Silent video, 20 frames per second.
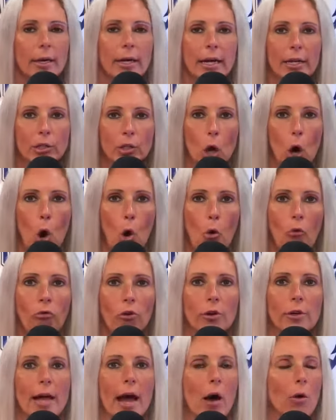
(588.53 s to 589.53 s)
It's
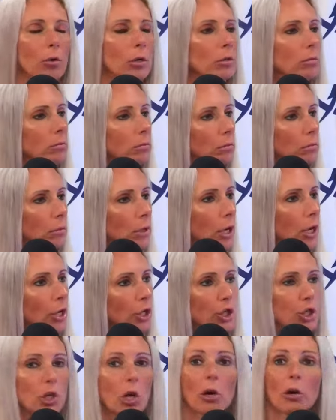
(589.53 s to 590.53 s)
over now.
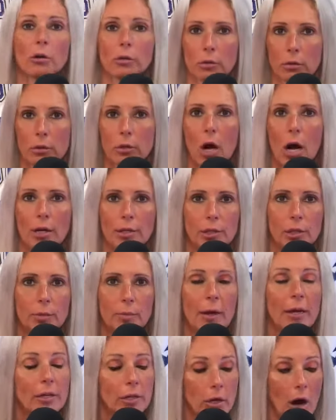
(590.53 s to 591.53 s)
Sure,
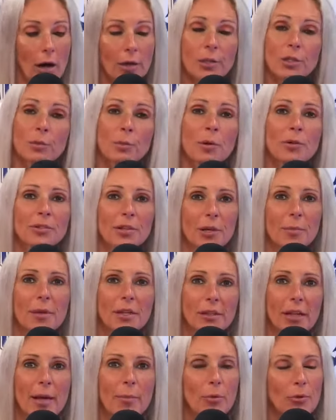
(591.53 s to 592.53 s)
Gostisbehere is going to be
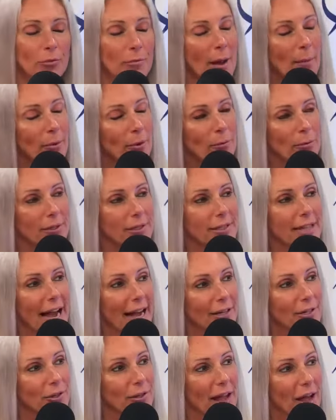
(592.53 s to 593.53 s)
labeled. Remember when
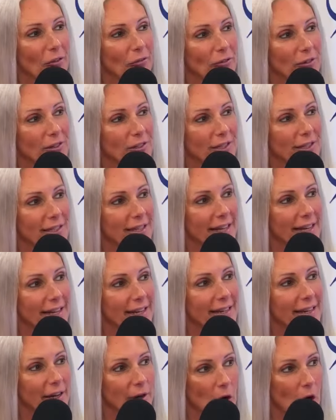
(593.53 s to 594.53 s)
Daniel Alfredson did
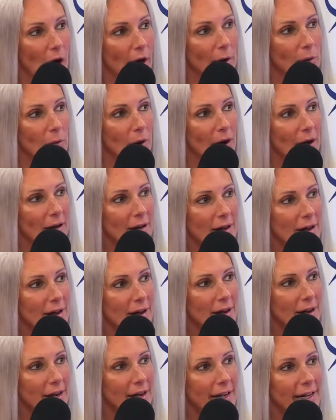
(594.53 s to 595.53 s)
it in Ottawa?
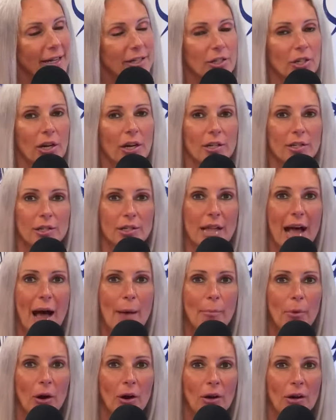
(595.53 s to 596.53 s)
He took a
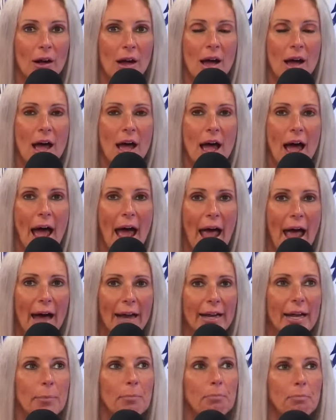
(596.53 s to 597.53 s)
slapper,
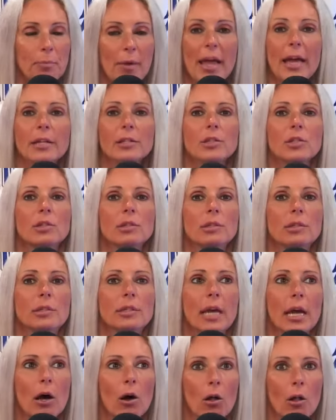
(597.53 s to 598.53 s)
and it
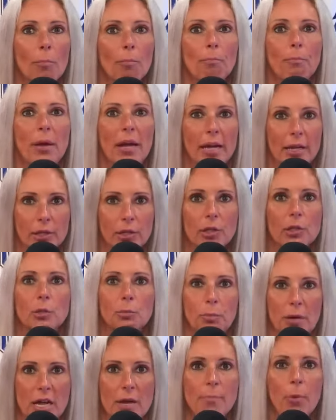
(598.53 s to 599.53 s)
still
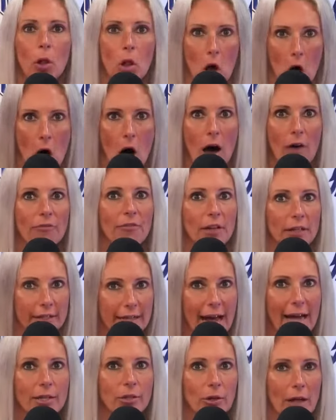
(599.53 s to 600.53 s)
pisses people off that
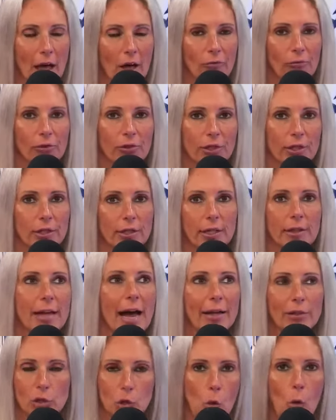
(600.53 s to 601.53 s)
Daniel Alfredson did
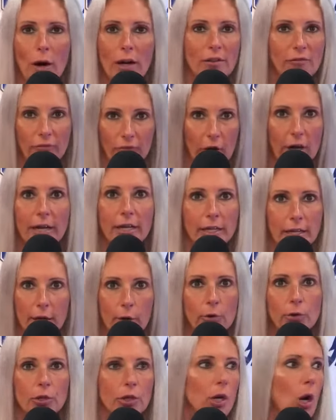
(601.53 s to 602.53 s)
that 20 friggin'
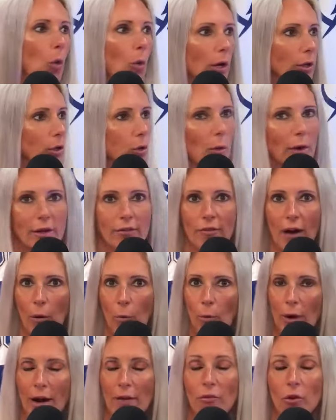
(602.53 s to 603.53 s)
years ago, or 25,
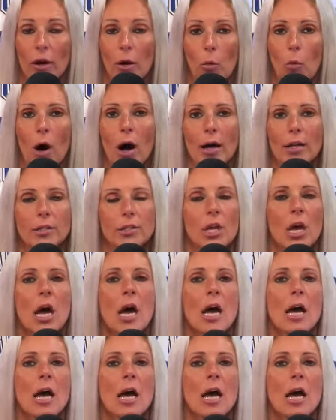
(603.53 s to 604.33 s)
whatever it was.